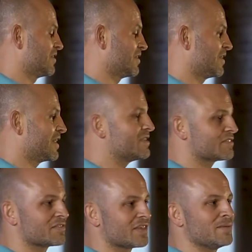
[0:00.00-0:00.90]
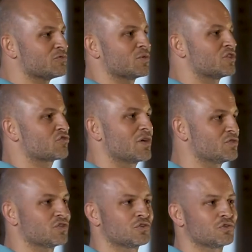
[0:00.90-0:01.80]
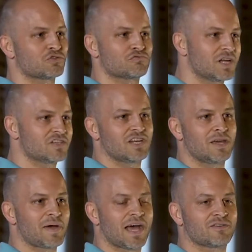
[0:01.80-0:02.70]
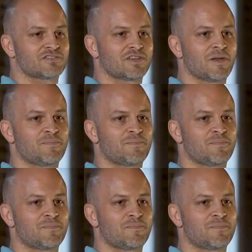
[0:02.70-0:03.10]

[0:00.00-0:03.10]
Now, these are themes which Scripture talks richly about.